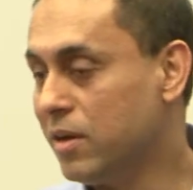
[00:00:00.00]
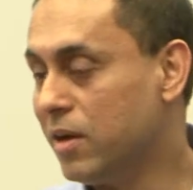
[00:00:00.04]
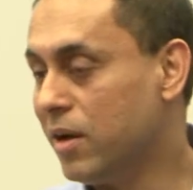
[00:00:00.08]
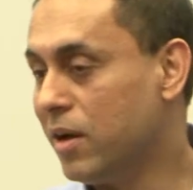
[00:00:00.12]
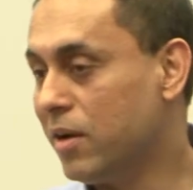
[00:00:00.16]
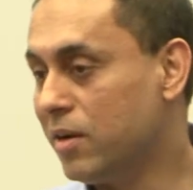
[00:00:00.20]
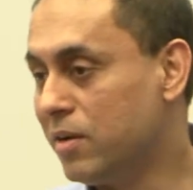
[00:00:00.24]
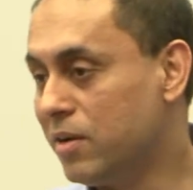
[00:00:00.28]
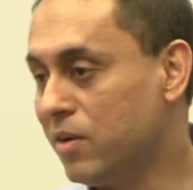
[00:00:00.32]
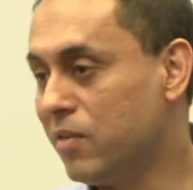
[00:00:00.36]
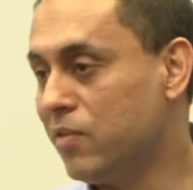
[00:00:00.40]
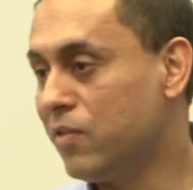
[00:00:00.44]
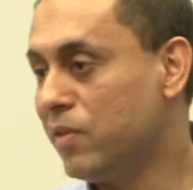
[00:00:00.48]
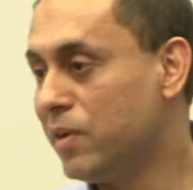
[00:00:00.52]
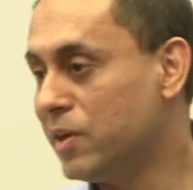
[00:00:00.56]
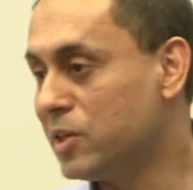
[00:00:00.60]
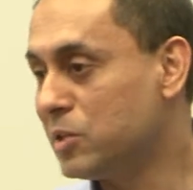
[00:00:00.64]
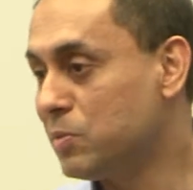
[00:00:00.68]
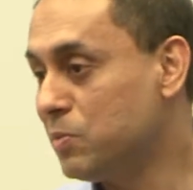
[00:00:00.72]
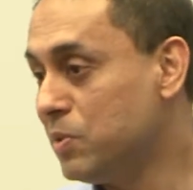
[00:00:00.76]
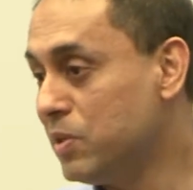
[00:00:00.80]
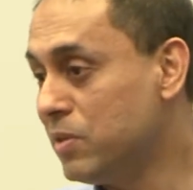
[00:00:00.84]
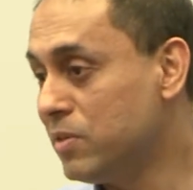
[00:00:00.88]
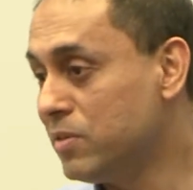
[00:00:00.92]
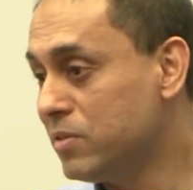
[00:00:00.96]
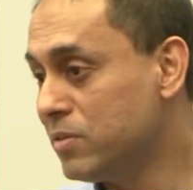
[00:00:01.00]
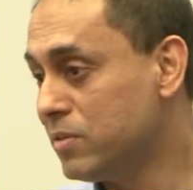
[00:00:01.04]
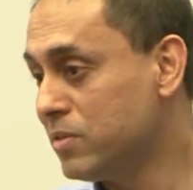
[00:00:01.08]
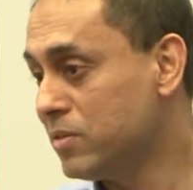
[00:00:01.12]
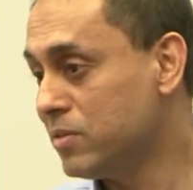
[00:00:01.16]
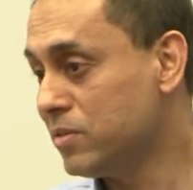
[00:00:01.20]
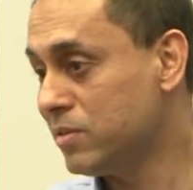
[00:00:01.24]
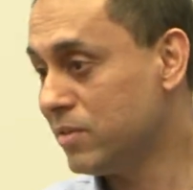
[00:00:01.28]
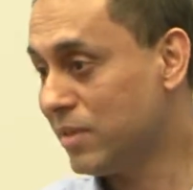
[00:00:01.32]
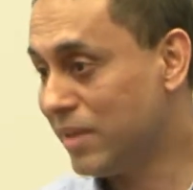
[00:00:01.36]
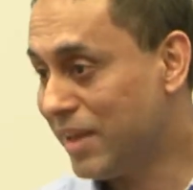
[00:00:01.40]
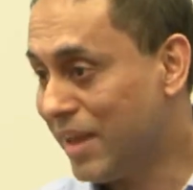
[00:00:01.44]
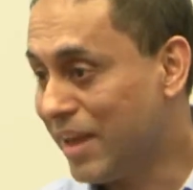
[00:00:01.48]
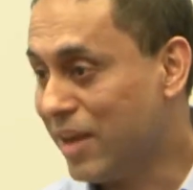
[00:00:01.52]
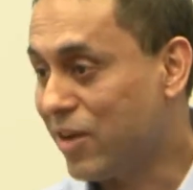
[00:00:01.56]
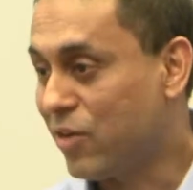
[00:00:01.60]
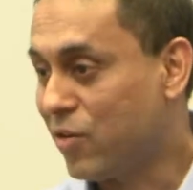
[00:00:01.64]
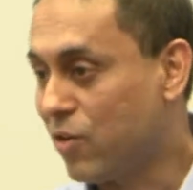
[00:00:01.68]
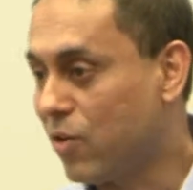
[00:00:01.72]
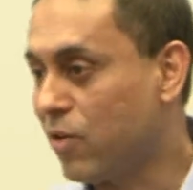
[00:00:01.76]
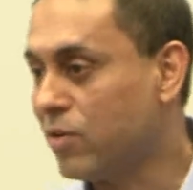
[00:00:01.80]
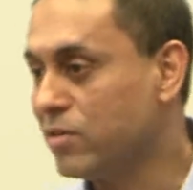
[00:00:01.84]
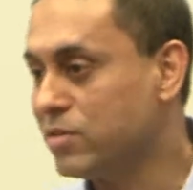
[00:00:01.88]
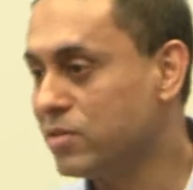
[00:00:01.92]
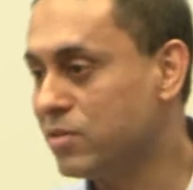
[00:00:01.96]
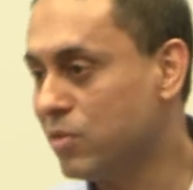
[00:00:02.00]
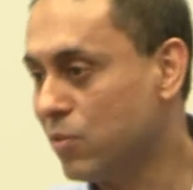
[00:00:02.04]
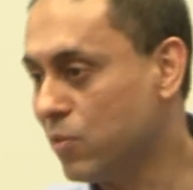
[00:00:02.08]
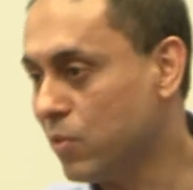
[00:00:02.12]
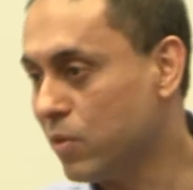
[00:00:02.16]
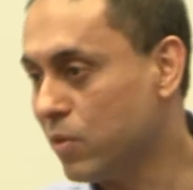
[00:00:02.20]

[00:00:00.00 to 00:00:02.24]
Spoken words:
are different experiences across the